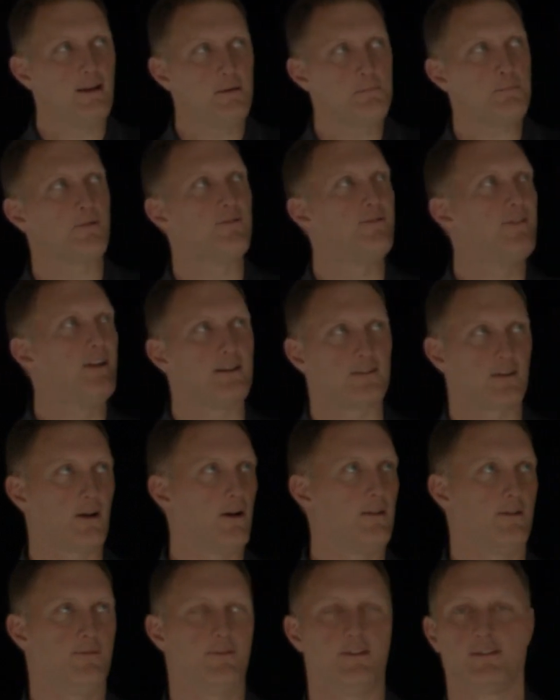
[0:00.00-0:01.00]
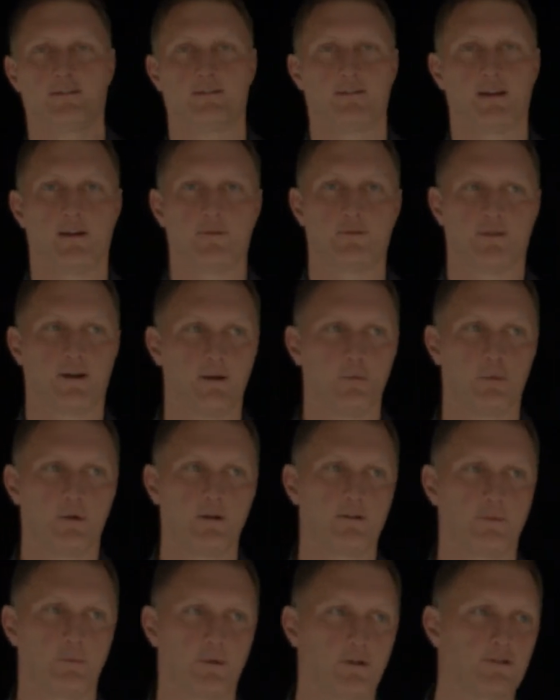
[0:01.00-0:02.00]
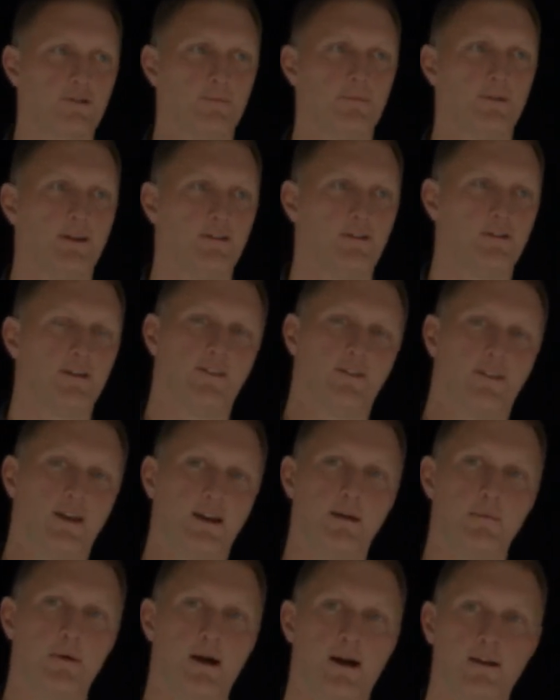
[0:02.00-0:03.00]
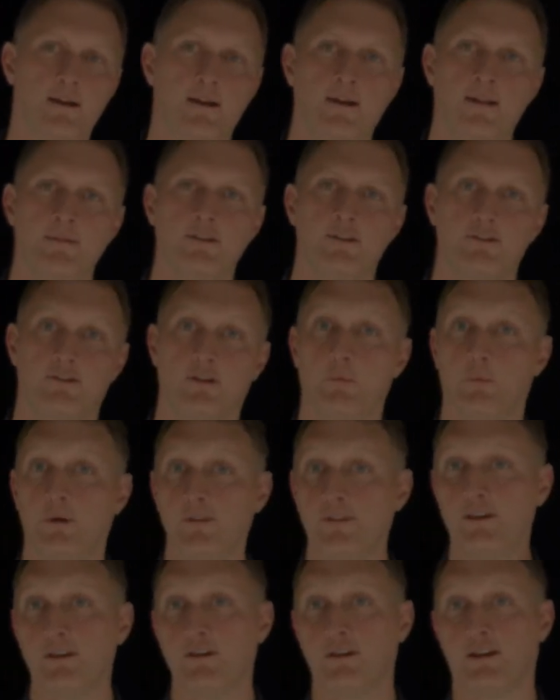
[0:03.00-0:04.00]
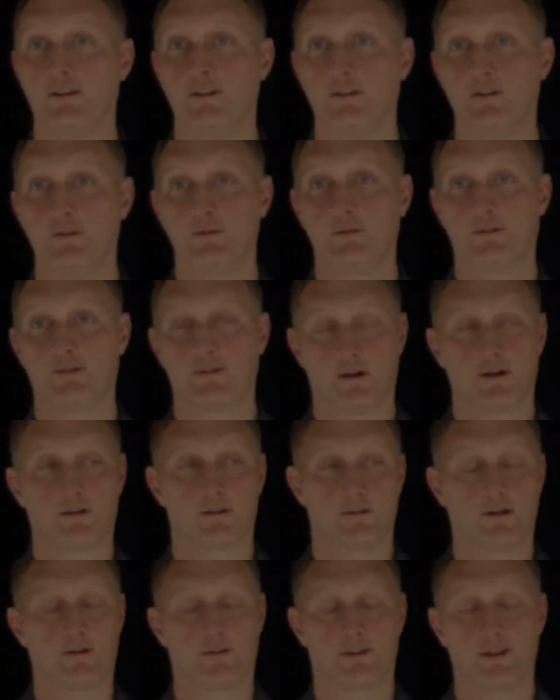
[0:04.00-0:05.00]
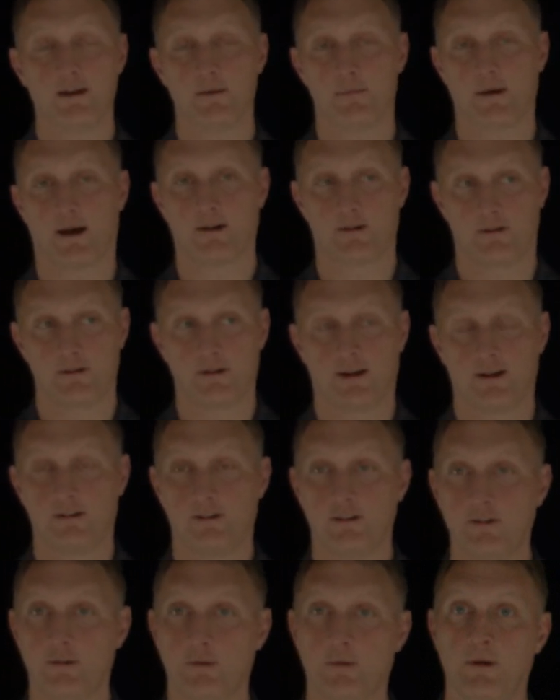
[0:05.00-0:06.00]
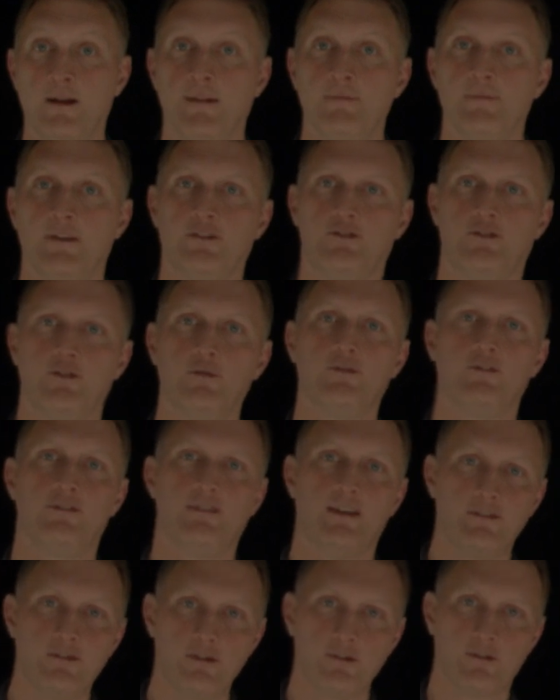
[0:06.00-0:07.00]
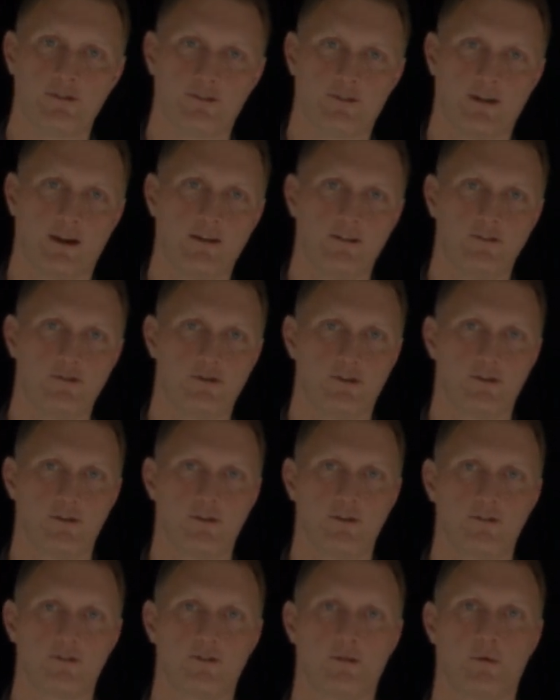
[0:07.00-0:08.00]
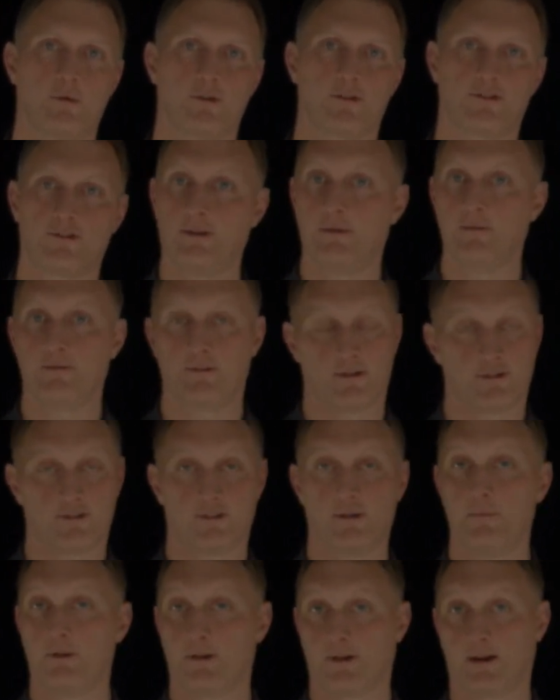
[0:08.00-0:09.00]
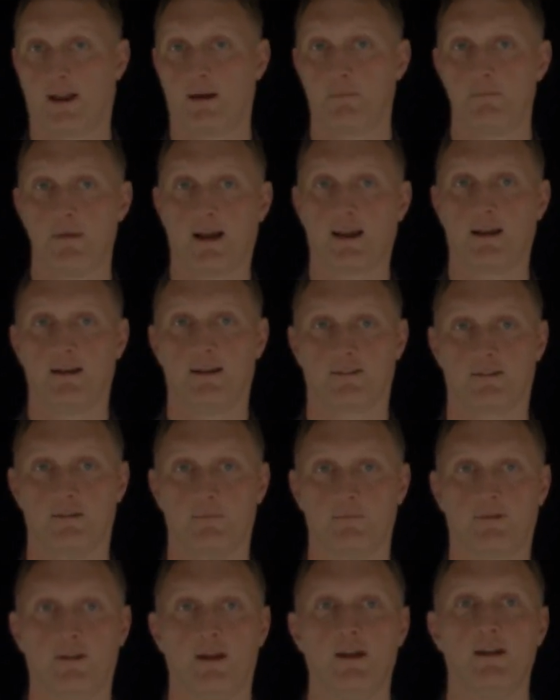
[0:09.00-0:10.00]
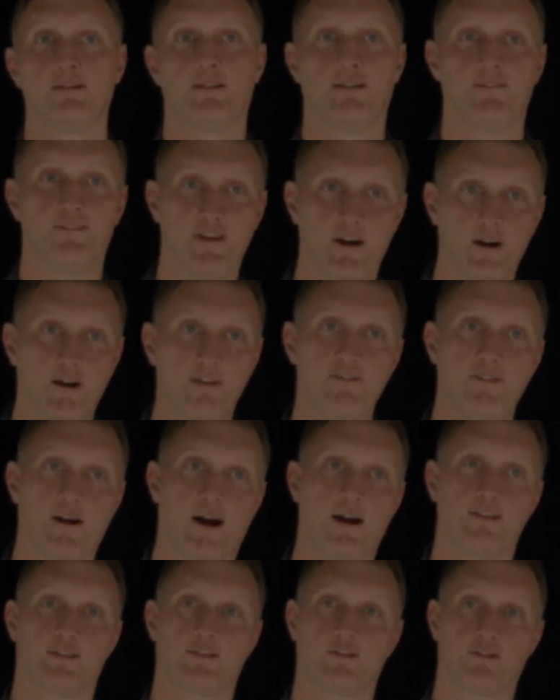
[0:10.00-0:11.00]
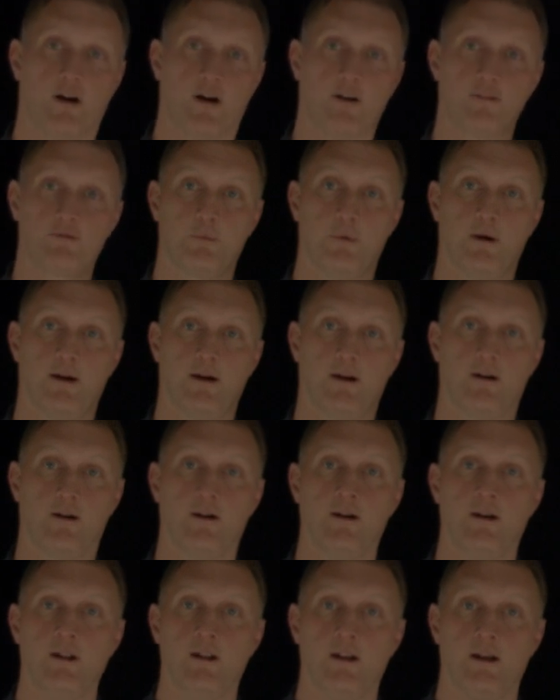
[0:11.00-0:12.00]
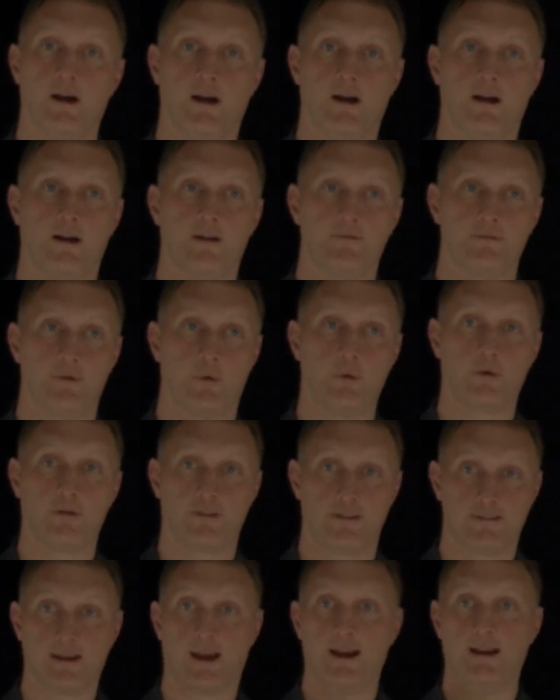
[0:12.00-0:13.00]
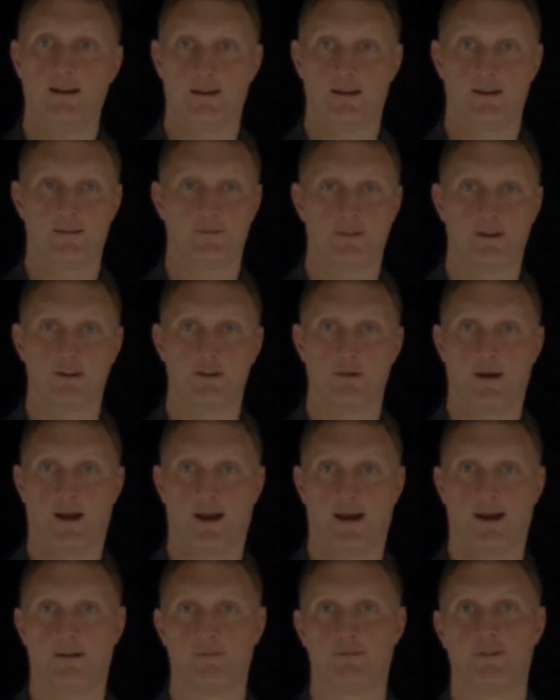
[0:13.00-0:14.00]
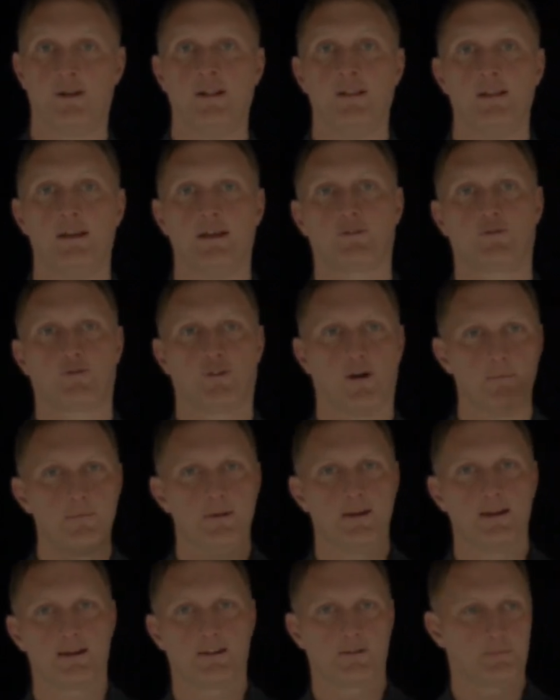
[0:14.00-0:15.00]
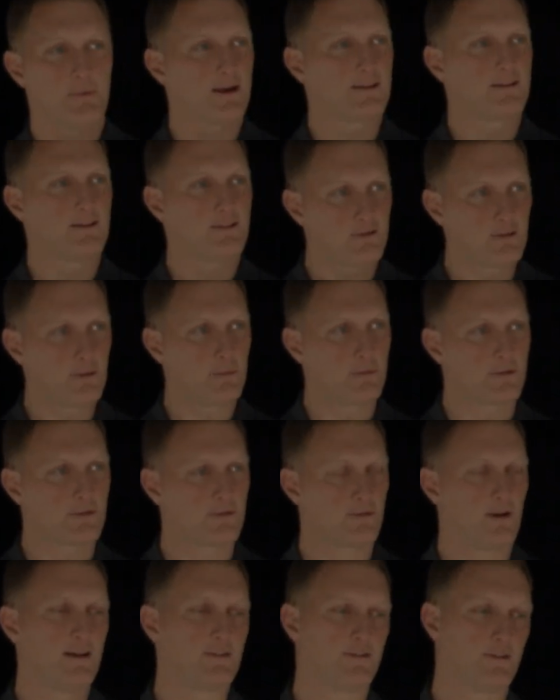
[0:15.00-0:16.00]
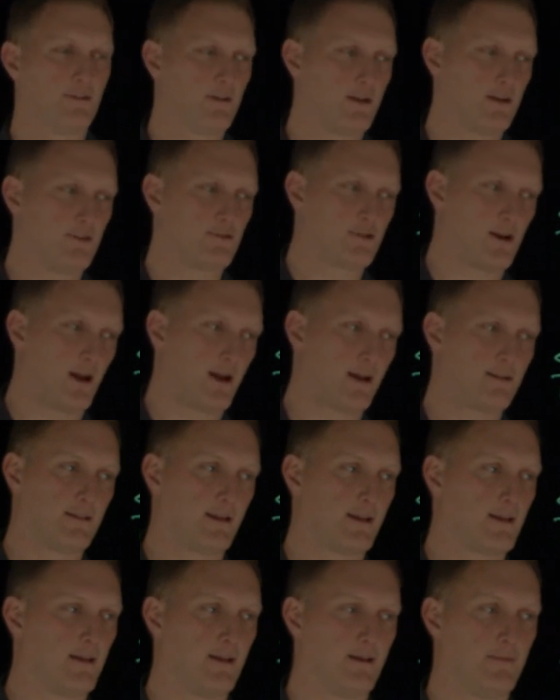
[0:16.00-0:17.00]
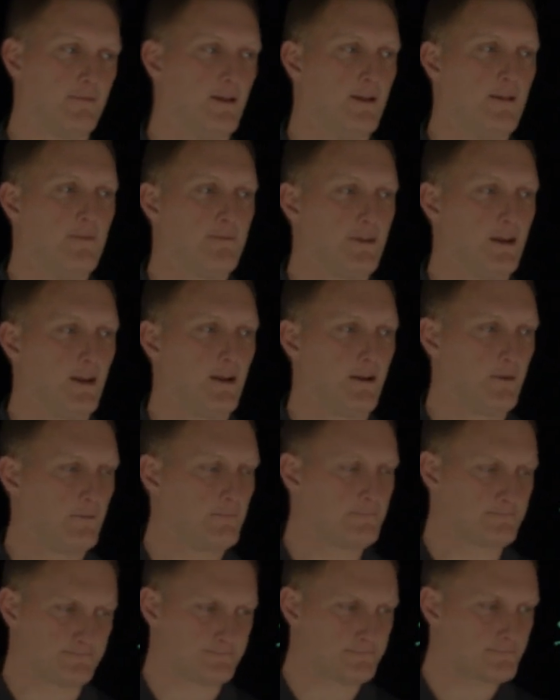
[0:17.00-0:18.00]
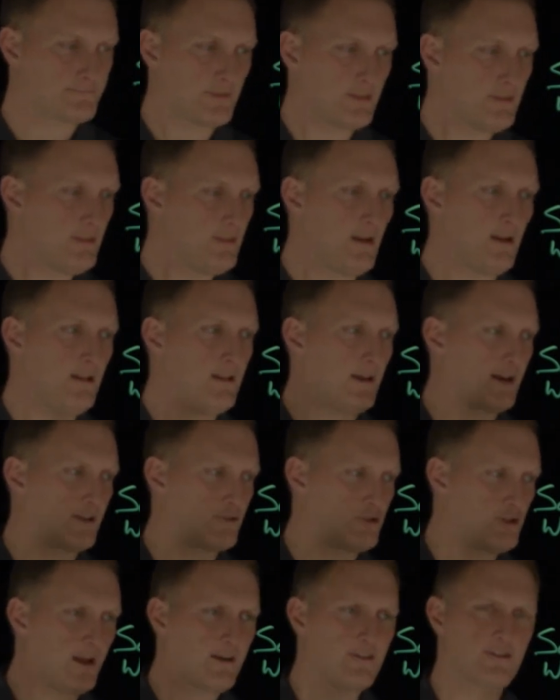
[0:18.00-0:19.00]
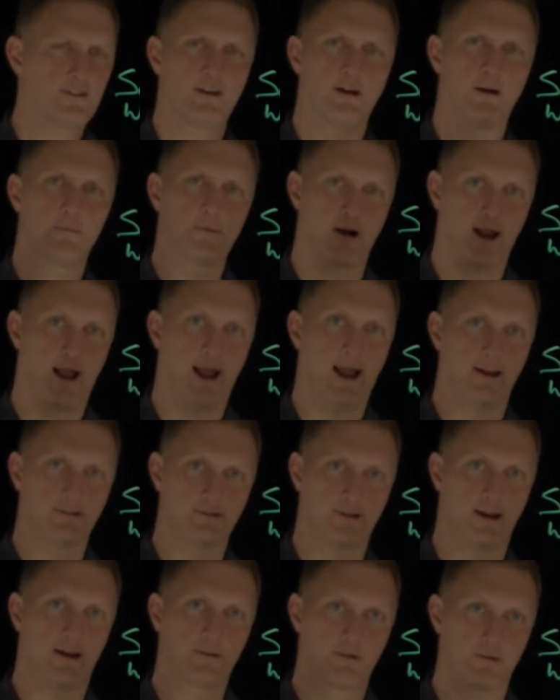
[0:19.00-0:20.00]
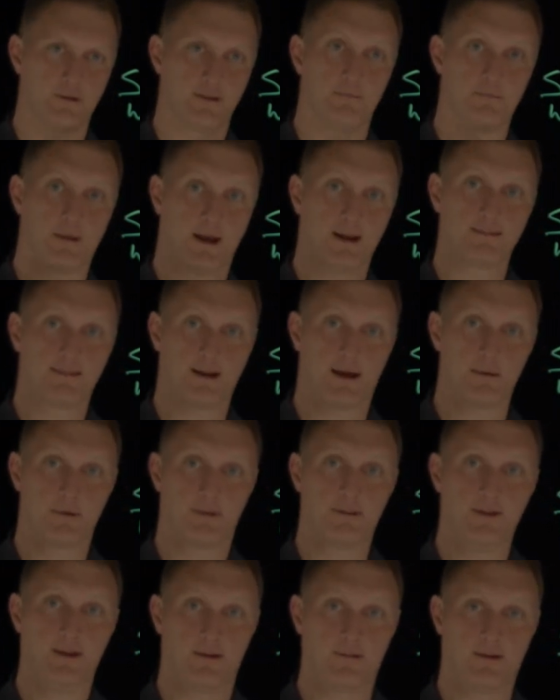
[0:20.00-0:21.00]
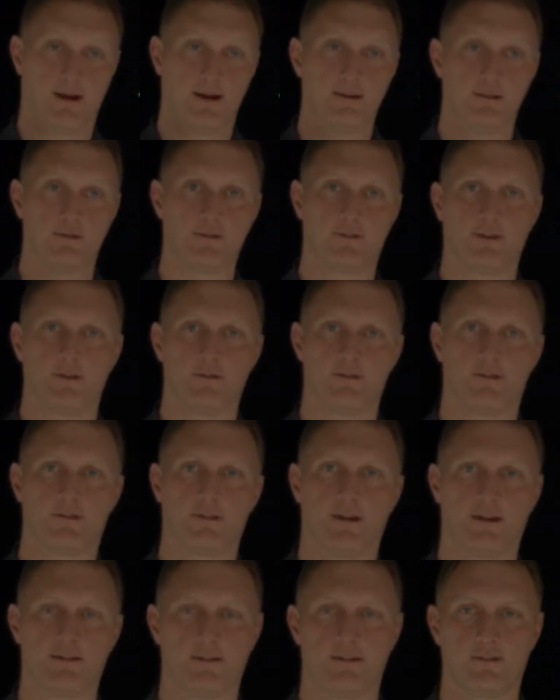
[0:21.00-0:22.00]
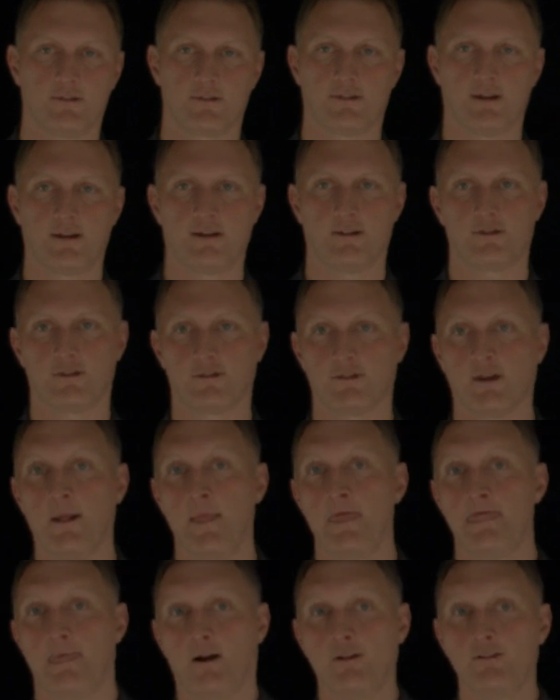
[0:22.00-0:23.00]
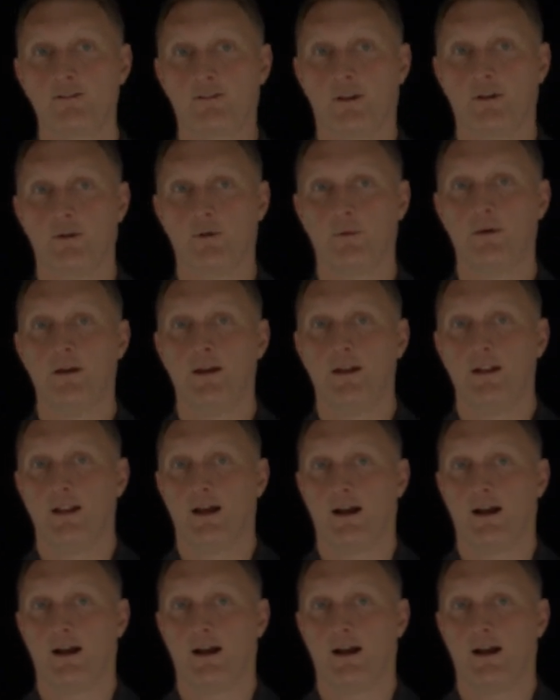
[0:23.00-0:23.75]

prevent all of this stuff, right? What are some things you can think about? So one thing you can use or think about or you can do is use digital signatures or similar kind of mechanisms to verify the software or the data that you have is from the expected source, right? So you can check like a, like a checksum or a hash algorithm, that type of thing, right? Use those digital signatures. Also,